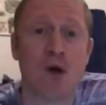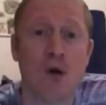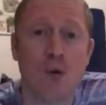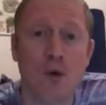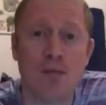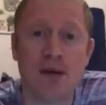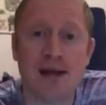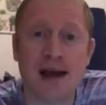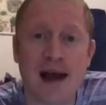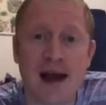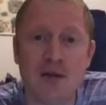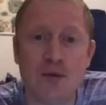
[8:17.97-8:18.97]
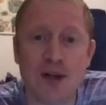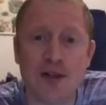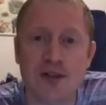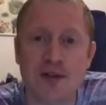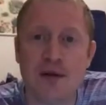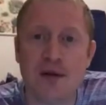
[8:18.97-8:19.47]
we began
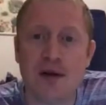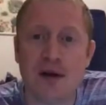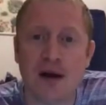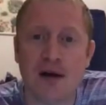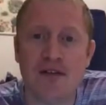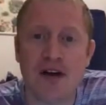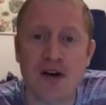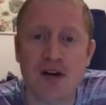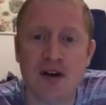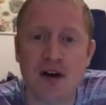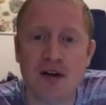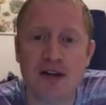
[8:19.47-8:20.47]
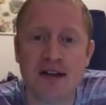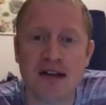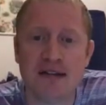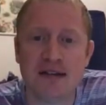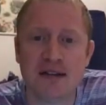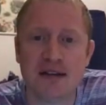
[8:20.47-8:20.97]
with a very, very
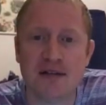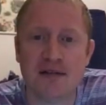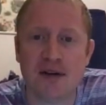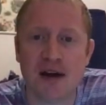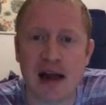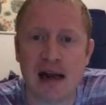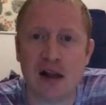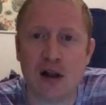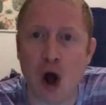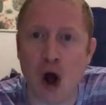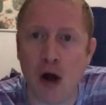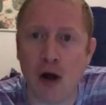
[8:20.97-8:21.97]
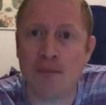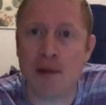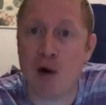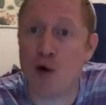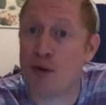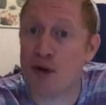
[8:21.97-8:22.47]
sensitive and long
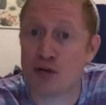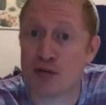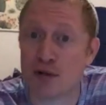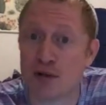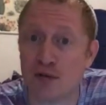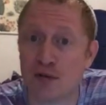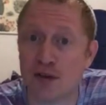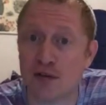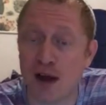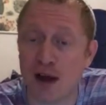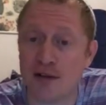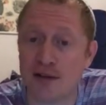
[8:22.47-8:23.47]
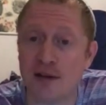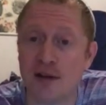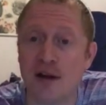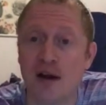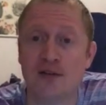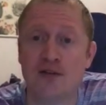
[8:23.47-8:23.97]
power measurement of the device
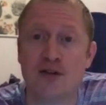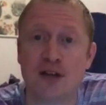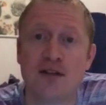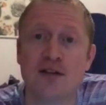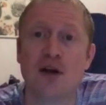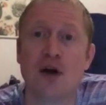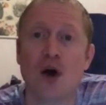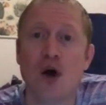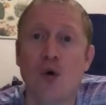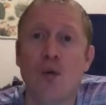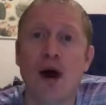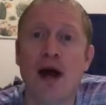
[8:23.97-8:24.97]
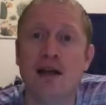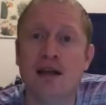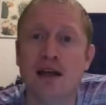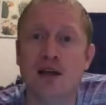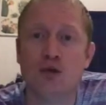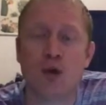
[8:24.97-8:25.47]
under test when
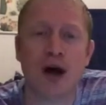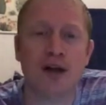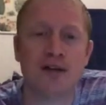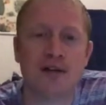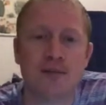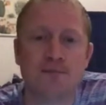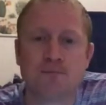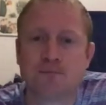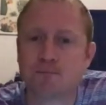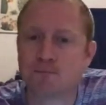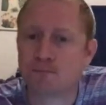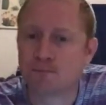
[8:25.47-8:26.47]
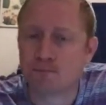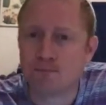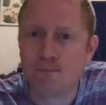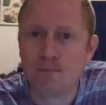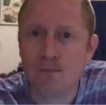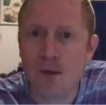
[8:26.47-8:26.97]
it was
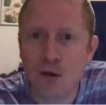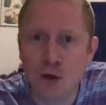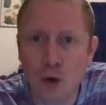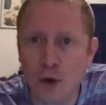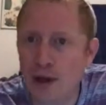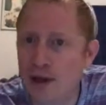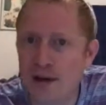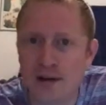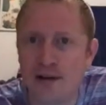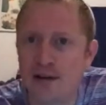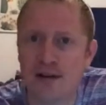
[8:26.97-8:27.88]
doing